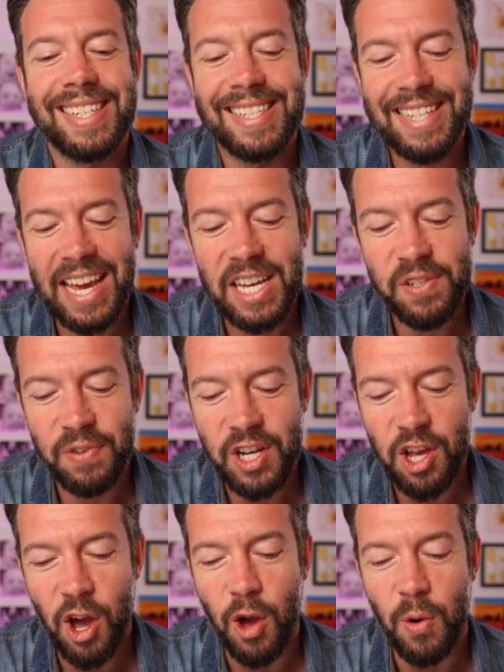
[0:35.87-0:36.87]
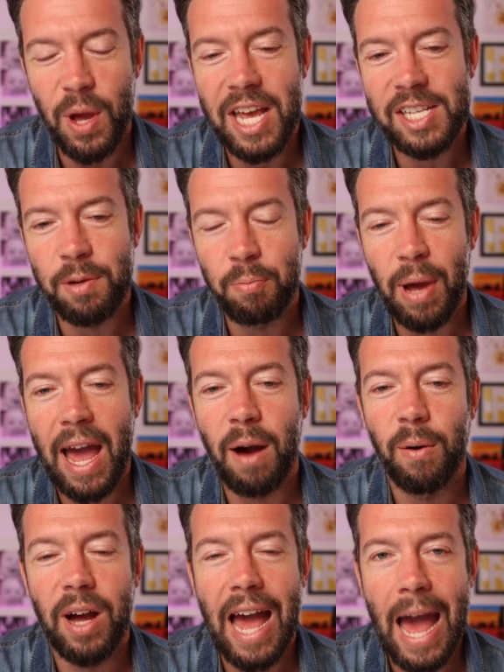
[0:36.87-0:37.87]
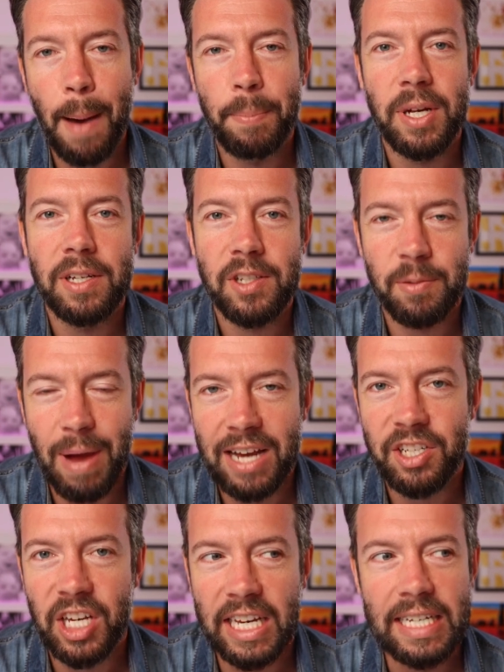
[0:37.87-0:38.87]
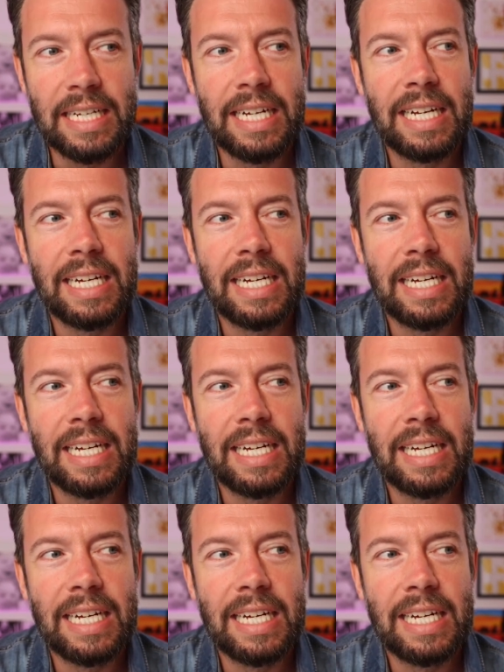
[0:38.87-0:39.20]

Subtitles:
Today's video is about app smashing.